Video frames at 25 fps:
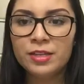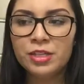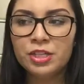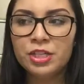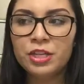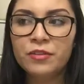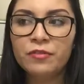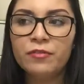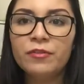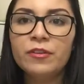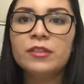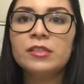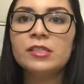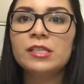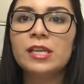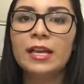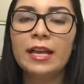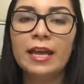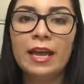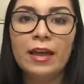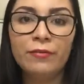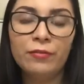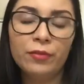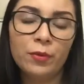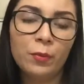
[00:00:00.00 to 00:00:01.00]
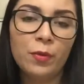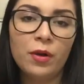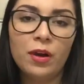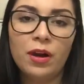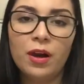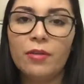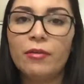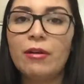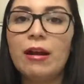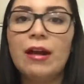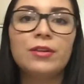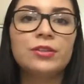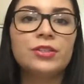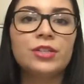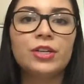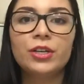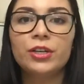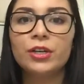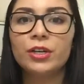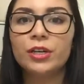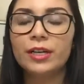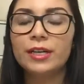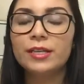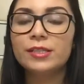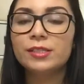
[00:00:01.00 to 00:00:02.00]
she feels that everyone around
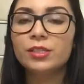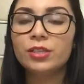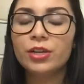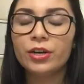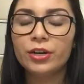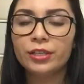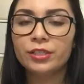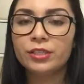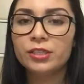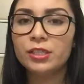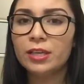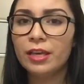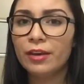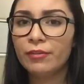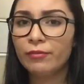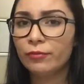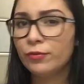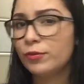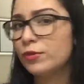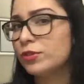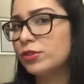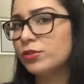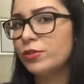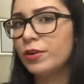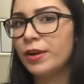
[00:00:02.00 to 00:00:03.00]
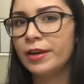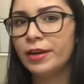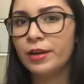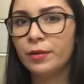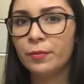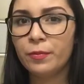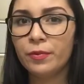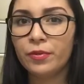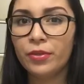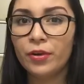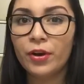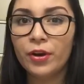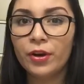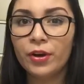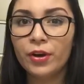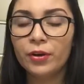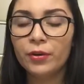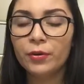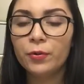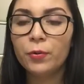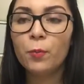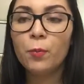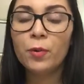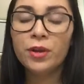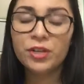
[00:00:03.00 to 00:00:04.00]
her is starting to get frustrated with
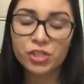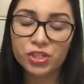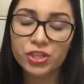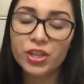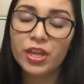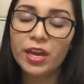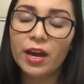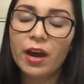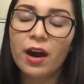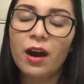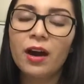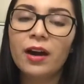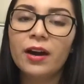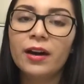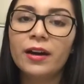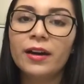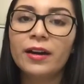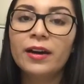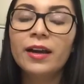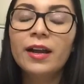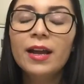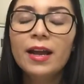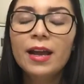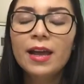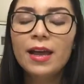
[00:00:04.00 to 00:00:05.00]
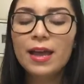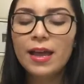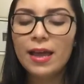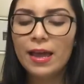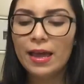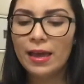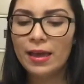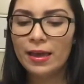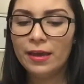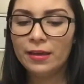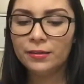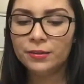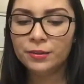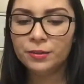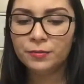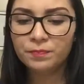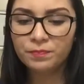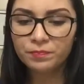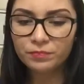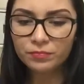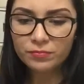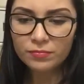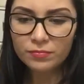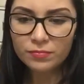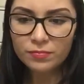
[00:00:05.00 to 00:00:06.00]
her, which they are, and
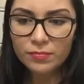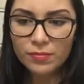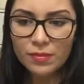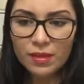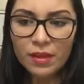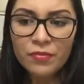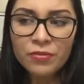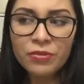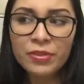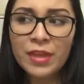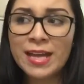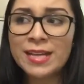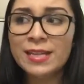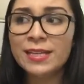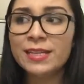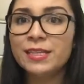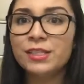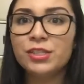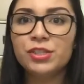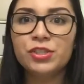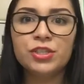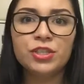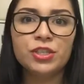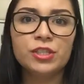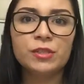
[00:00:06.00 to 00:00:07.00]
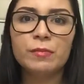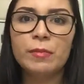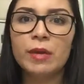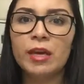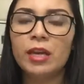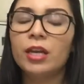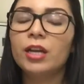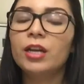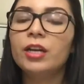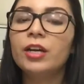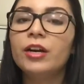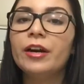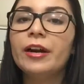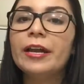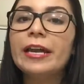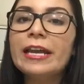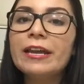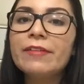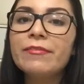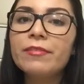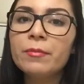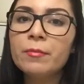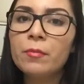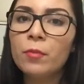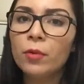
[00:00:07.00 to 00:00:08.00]
that is just making her
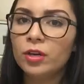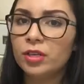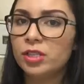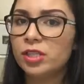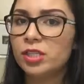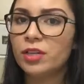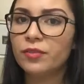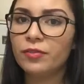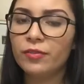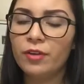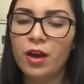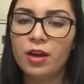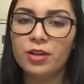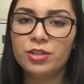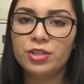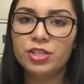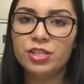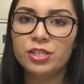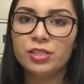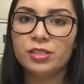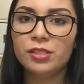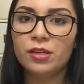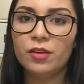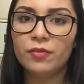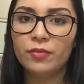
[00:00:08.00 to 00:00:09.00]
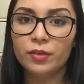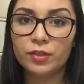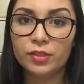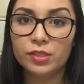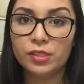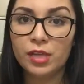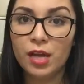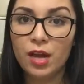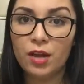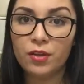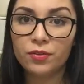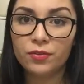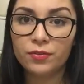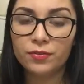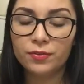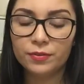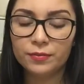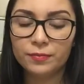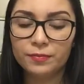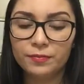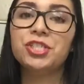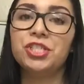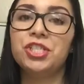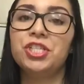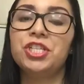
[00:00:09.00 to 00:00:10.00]
even more self-conscious of herself.
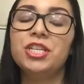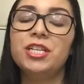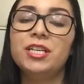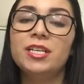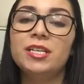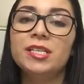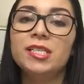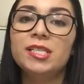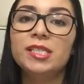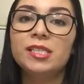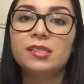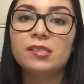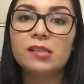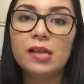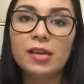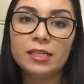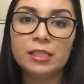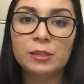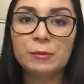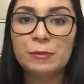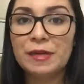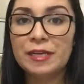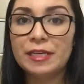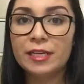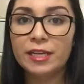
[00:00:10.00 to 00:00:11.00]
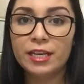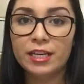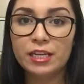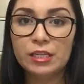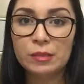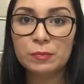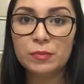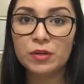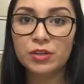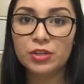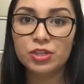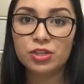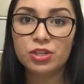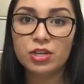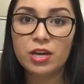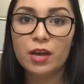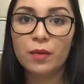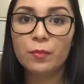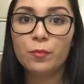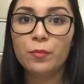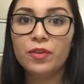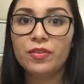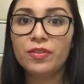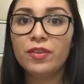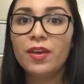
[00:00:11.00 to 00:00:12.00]
She is not spending as much
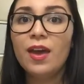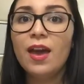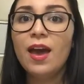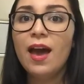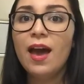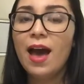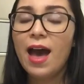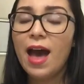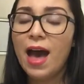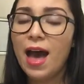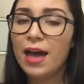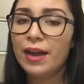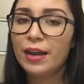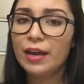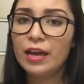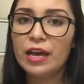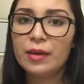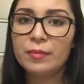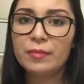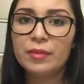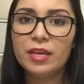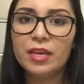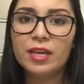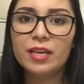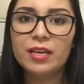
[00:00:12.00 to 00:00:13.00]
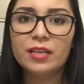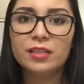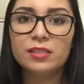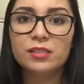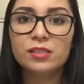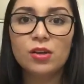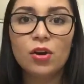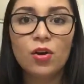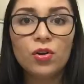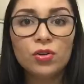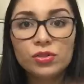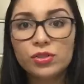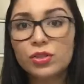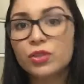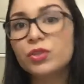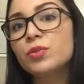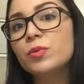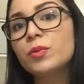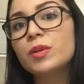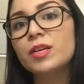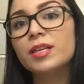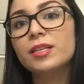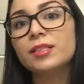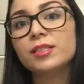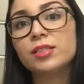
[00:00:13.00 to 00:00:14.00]
time with Adam. He's also
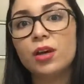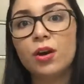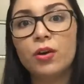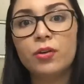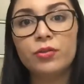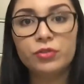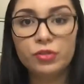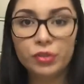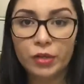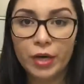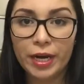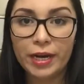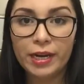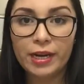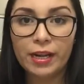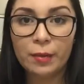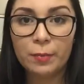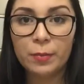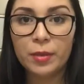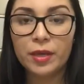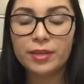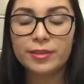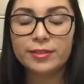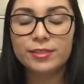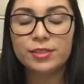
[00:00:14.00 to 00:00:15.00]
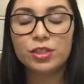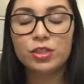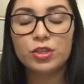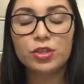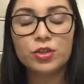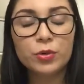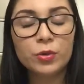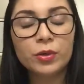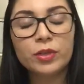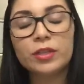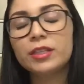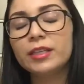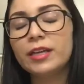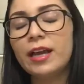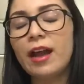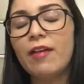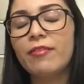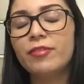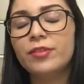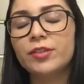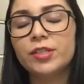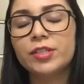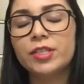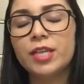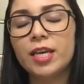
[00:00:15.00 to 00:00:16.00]
doing his own training because shortly
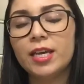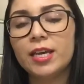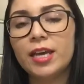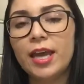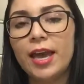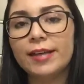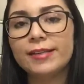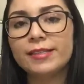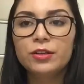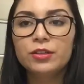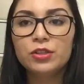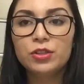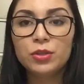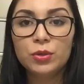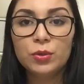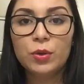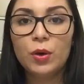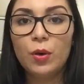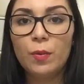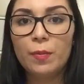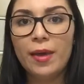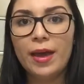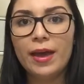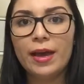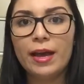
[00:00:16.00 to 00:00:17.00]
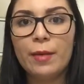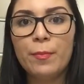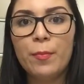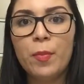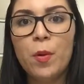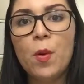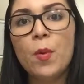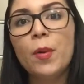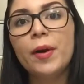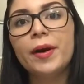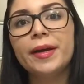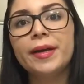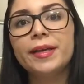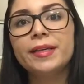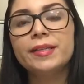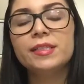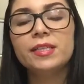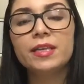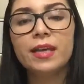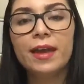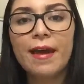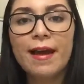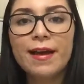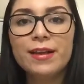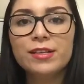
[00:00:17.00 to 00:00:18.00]
after they get to Omega
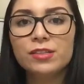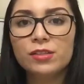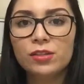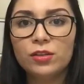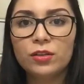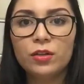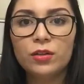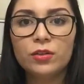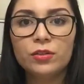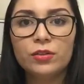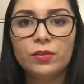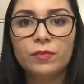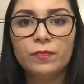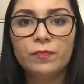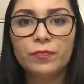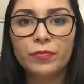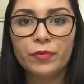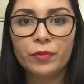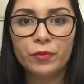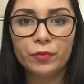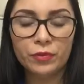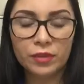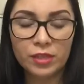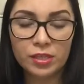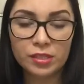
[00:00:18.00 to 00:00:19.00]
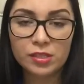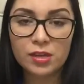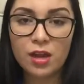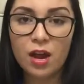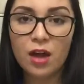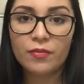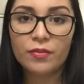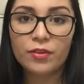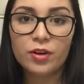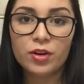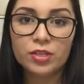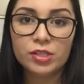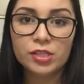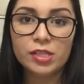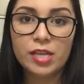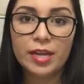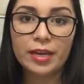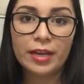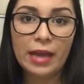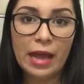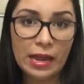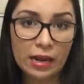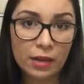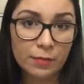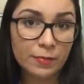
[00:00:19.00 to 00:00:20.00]
Point, Castle discovers
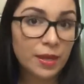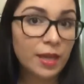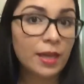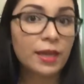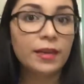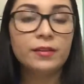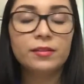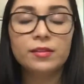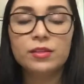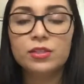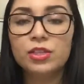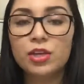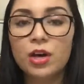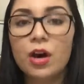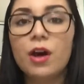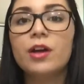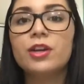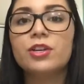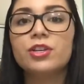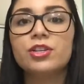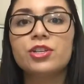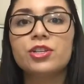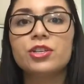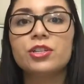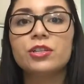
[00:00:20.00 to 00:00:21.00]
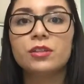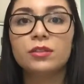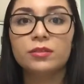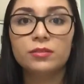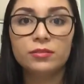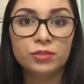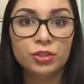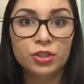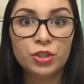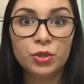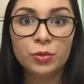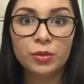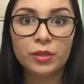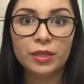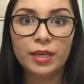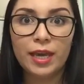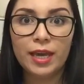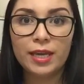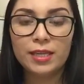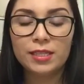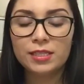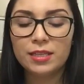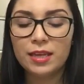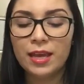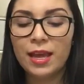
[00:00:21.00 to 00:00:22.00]
that Adam can touch
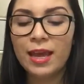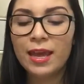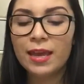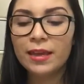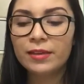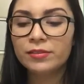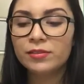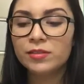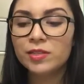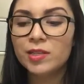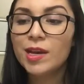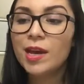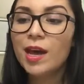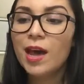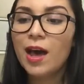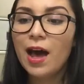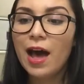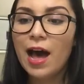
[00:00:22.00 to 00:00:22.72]
Juliet, and